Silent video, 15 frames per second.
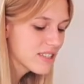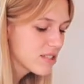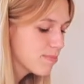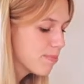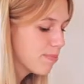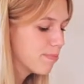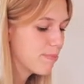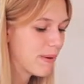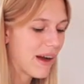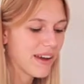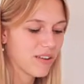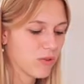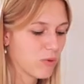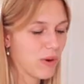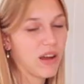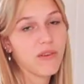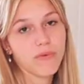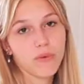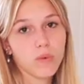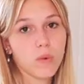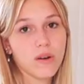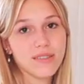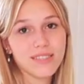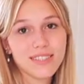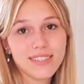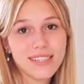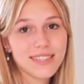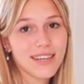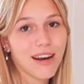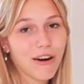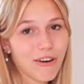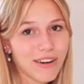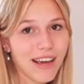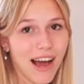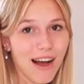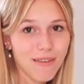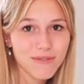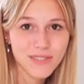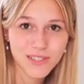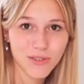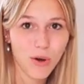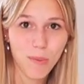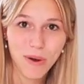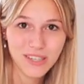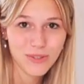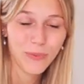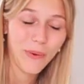just buy gray for once since I already have so much